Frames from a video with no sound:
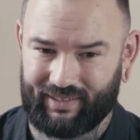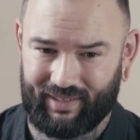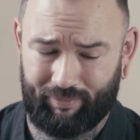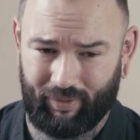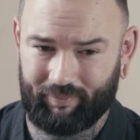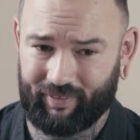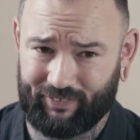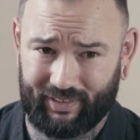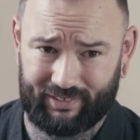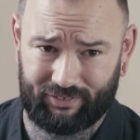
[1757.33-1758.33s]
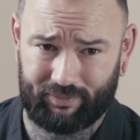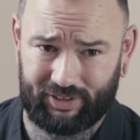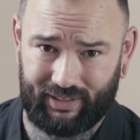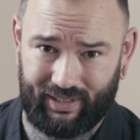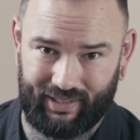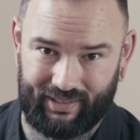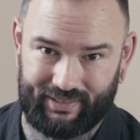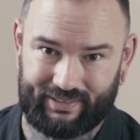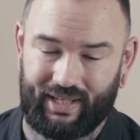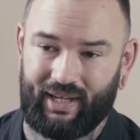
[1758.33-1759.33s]
they probably fit the description,
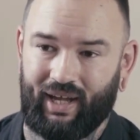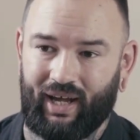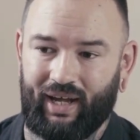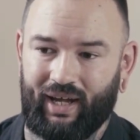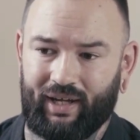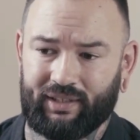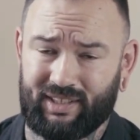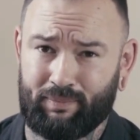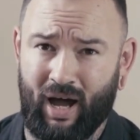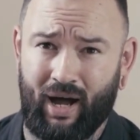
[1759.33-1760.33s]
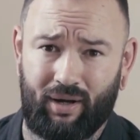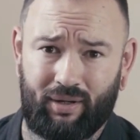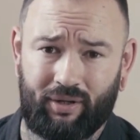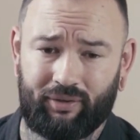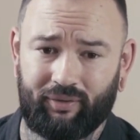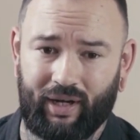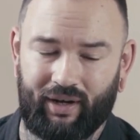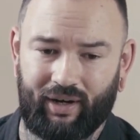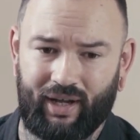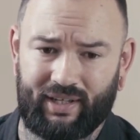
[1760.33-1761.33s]
is Gibao, who
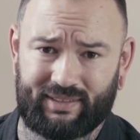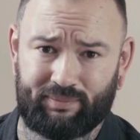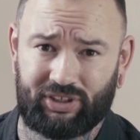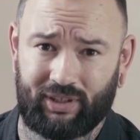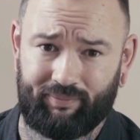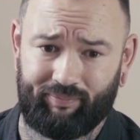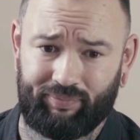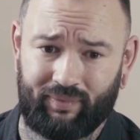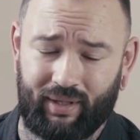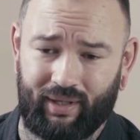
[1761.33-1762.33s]
are a Tsimshian